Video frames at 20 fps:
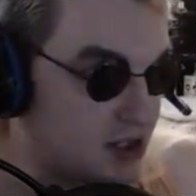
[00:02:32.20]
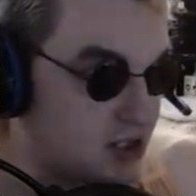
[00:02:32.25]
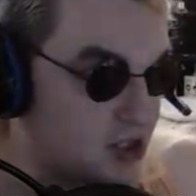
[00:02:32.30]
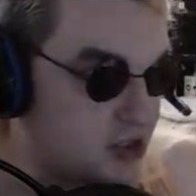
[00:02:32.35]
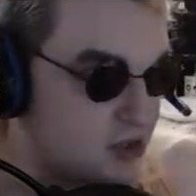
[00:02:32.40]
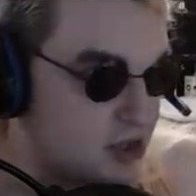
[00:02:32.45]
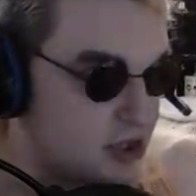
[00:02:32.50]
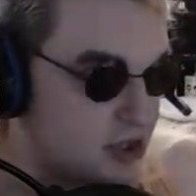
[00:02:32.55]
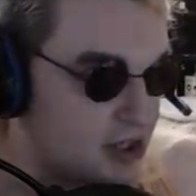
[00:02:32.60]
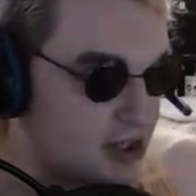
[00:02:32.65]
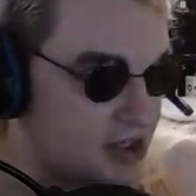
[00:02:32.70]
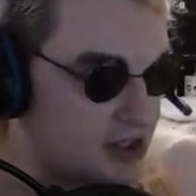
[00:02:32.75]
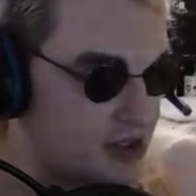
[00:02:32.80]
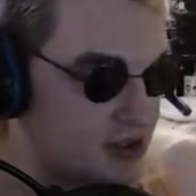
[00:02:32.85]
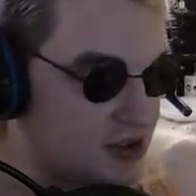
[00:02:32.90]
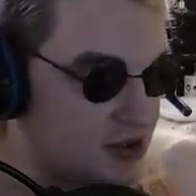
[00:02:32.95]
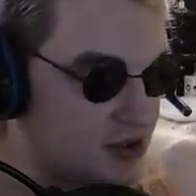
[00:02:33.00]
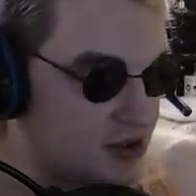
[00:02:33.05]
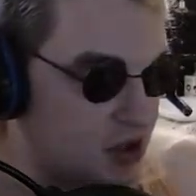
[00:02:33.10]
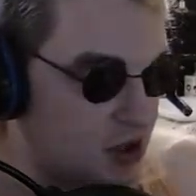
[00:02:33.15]
you could,
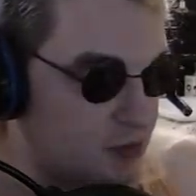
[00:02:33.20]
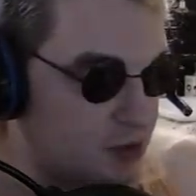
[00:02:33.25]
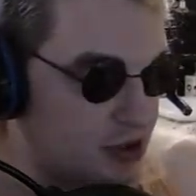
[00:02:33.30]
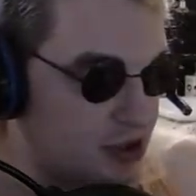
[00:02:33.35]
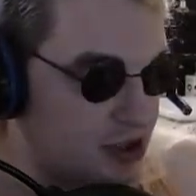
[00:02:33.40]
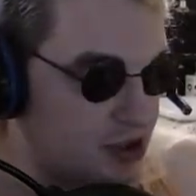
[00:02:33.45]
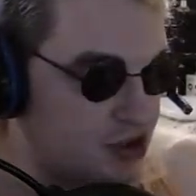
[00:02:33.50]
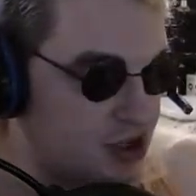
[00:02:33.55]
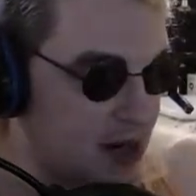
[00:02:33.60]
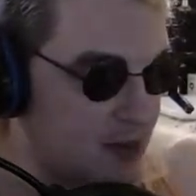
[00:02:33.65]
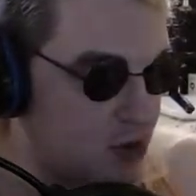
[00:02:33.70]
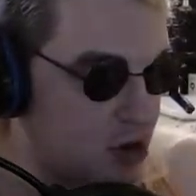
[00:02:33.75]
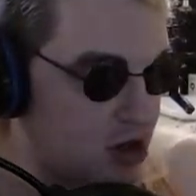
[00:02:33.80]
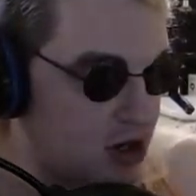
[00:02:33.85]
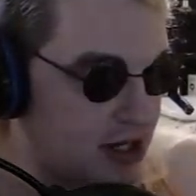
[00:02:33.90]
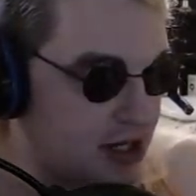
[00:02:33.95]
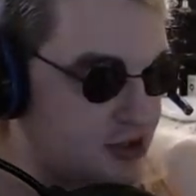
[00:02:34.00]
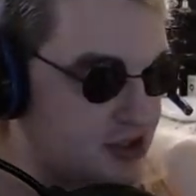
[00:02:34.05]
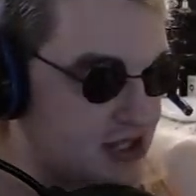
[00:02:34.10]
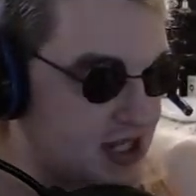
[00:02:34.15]
put a jammer
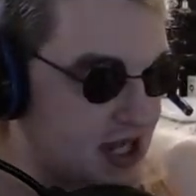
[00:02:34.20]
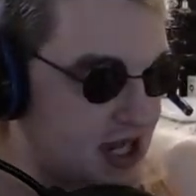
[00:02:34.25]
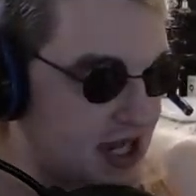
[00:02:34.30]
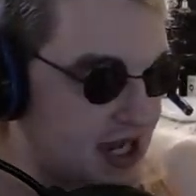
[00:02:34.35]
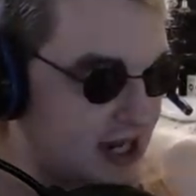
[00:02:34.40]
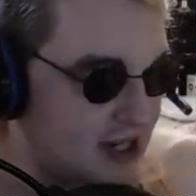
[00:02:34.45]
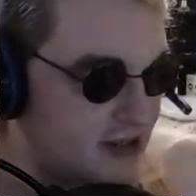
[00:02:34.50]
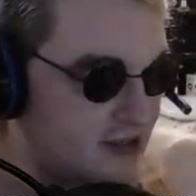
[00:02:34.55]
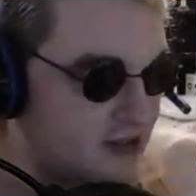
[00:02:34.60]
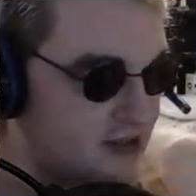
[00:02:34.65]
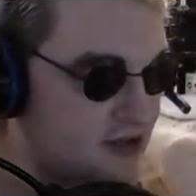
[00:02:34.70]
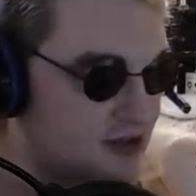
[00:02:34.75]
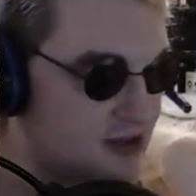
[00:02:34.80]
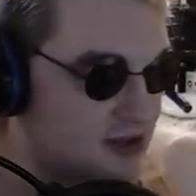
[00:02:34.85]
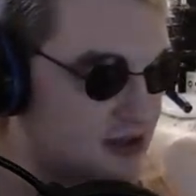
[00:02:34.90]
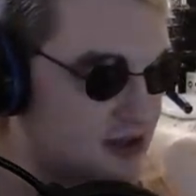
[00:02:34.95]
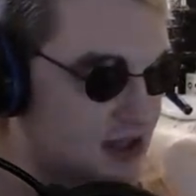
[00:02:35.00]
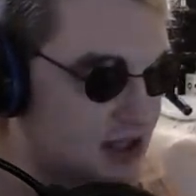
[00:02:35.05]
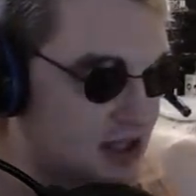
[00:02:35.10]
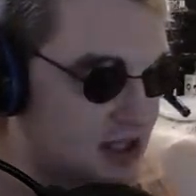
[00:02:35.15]
on each side
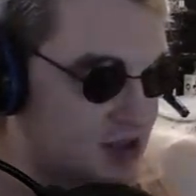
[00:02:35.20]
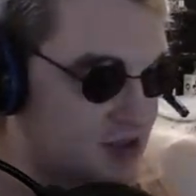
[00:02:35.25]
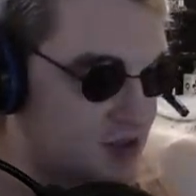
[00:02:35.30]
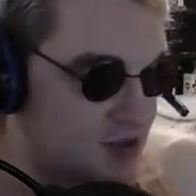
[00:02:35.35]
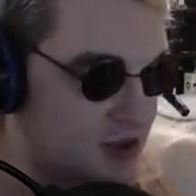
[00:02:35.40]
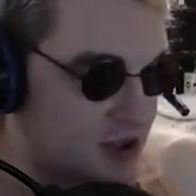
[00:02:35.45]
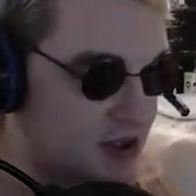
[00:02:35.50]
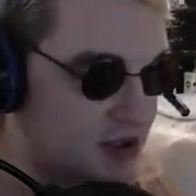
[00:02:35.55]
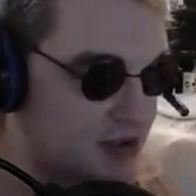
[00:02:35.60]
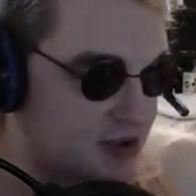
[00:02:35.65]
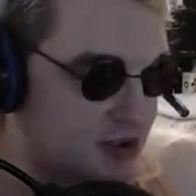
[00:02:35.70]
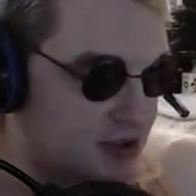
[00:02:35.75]
and sort of